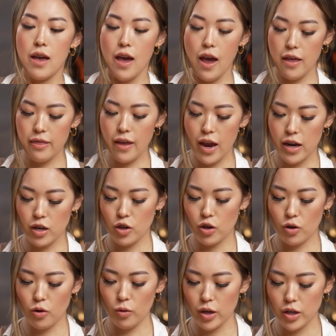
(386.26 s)
and then
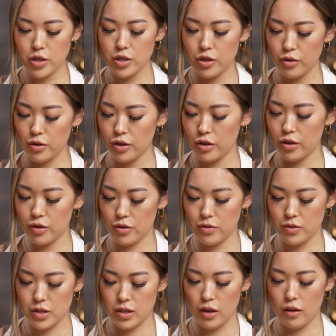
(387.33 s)
you're going to
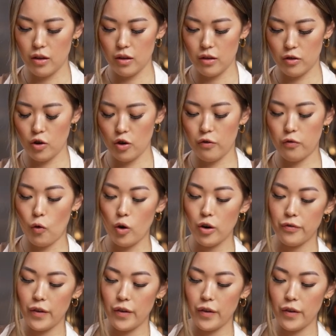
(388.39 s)
use your 4